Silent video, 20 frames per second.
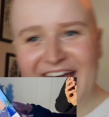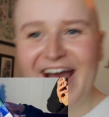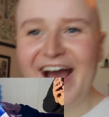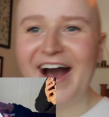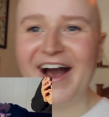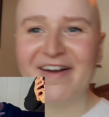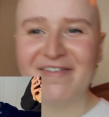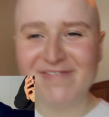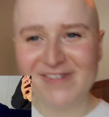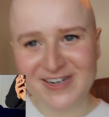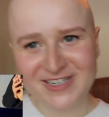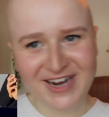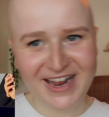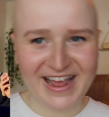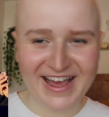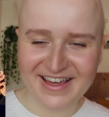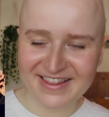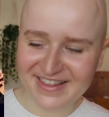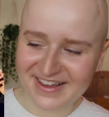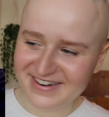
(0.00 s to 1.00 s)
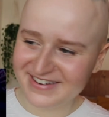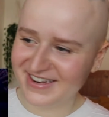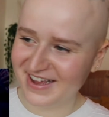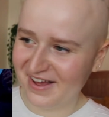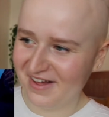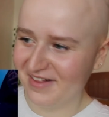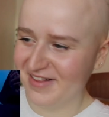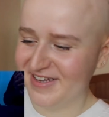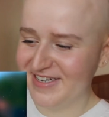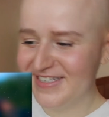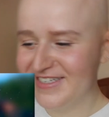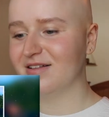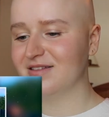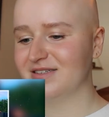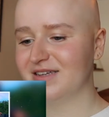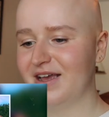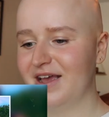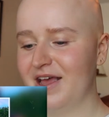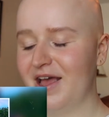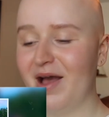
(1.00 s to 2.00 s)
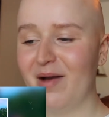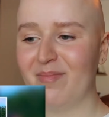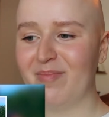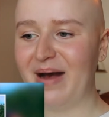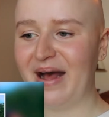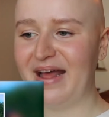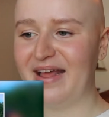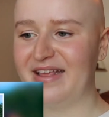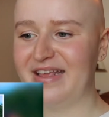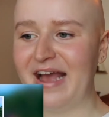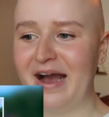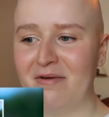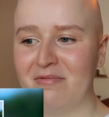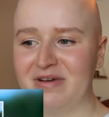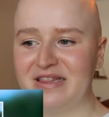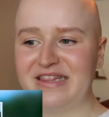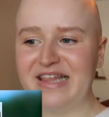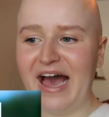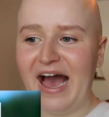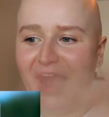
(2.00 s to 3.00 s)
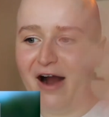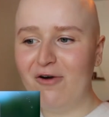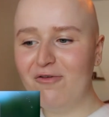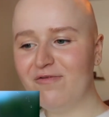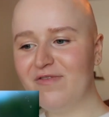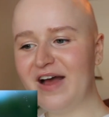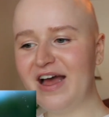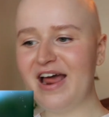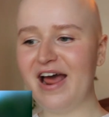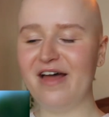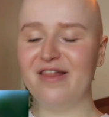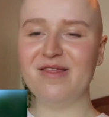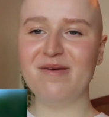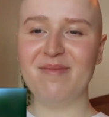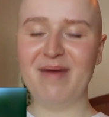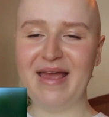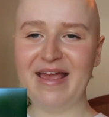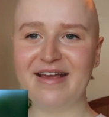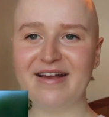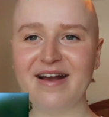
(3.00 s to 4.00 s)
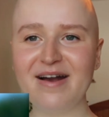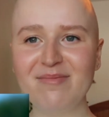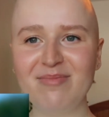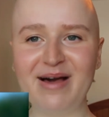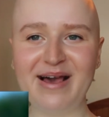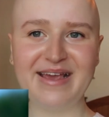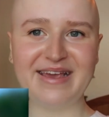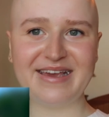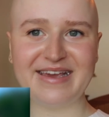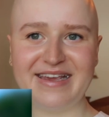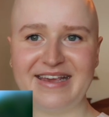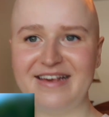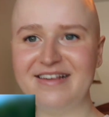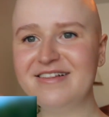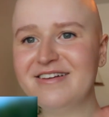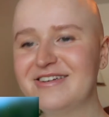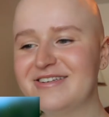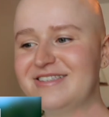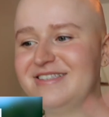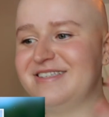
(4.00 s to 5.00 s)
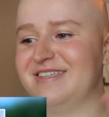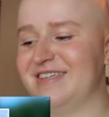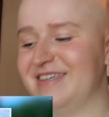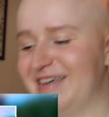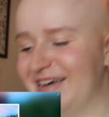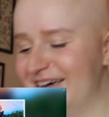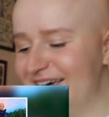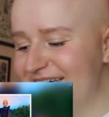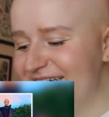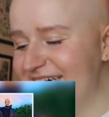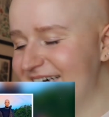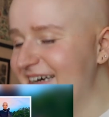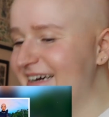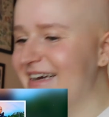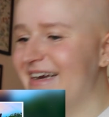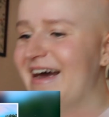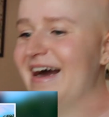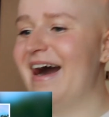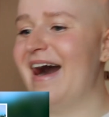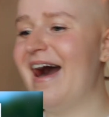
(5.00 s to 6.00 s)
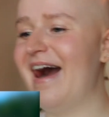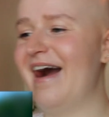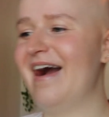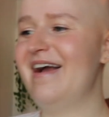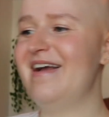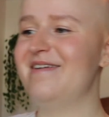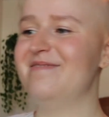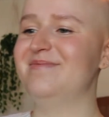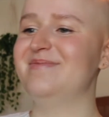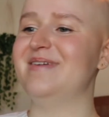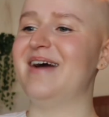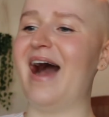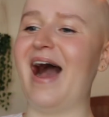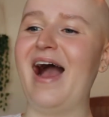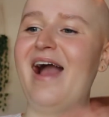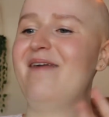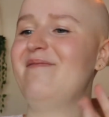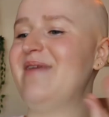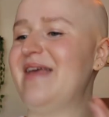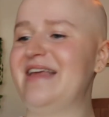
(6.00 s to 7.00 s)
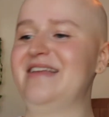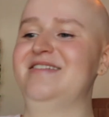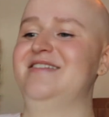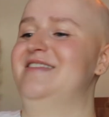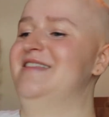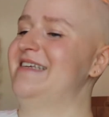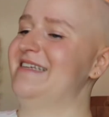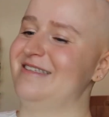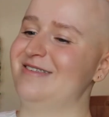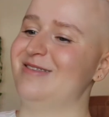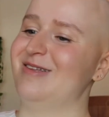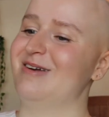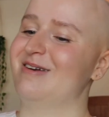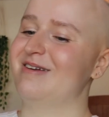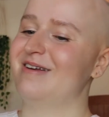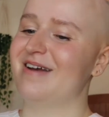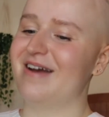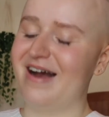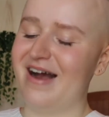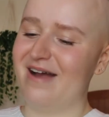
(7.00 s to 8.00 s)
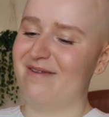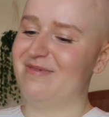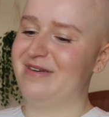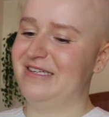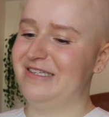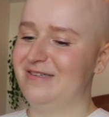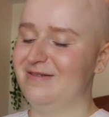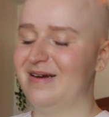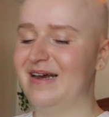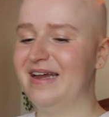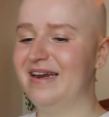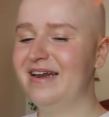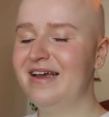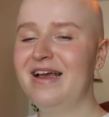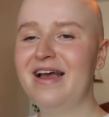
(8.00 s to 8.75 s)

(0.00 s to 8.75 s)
I wish I had that talent. But yeah, with the outfit and the makeup, like he looks good. I'm I'm into this look. I'm into it.